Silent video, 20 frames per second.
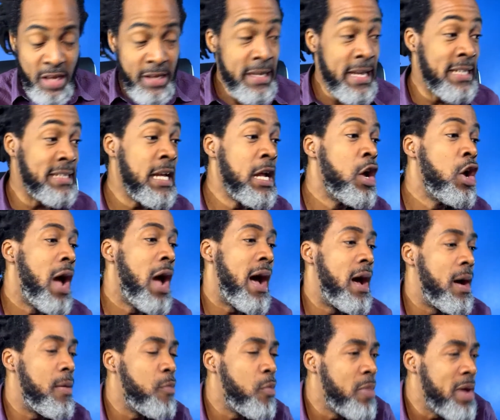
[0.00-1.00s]
Yes,
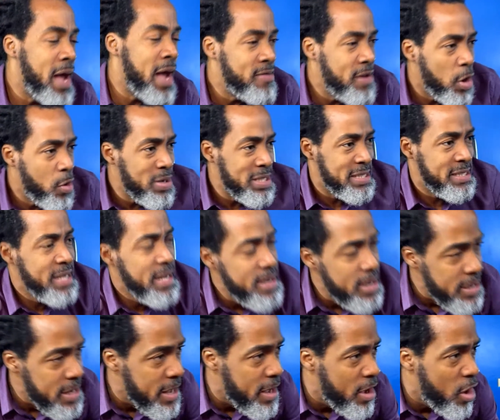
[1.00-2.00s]
we have a
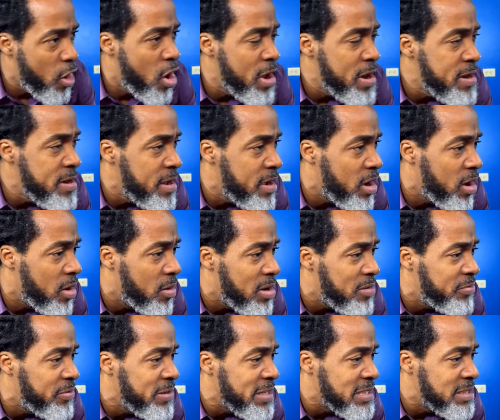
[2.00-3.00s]
question here on
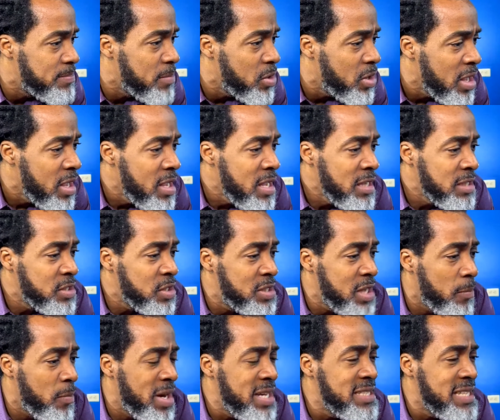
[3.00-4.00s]
our Facebook. So
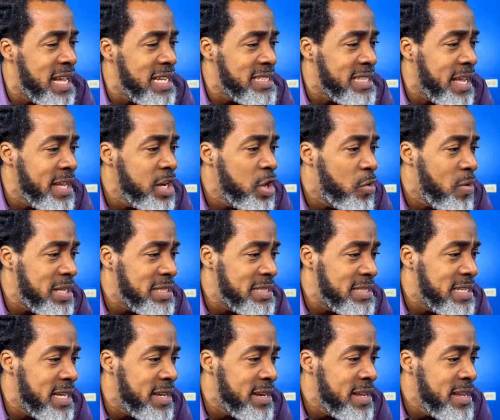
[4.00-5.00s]
someone is asking the
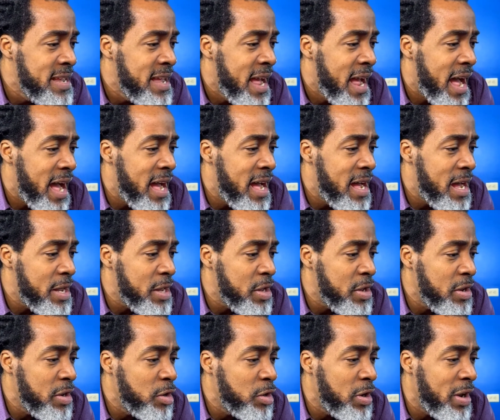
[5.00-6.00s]
question,
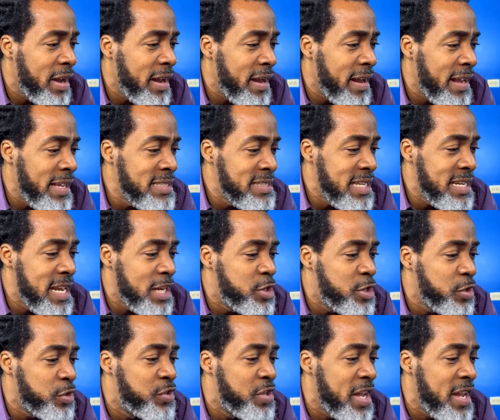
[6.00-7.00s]
is it that
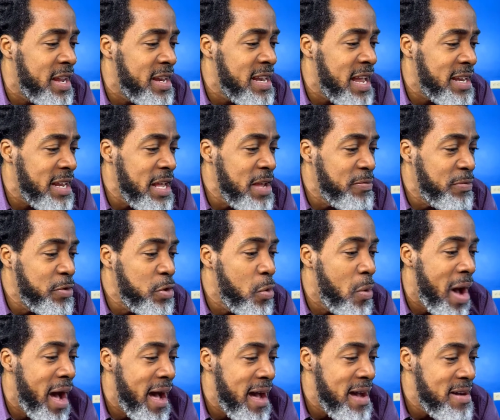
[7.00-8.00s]
you're saying that if
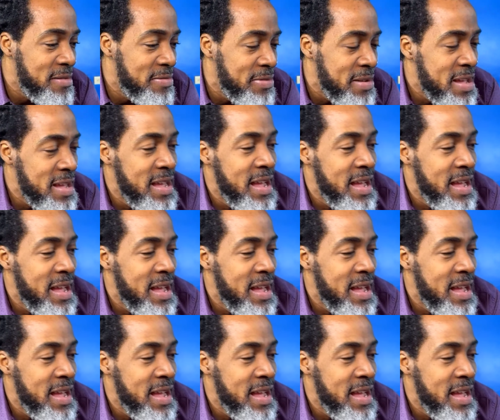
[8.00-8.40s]
you have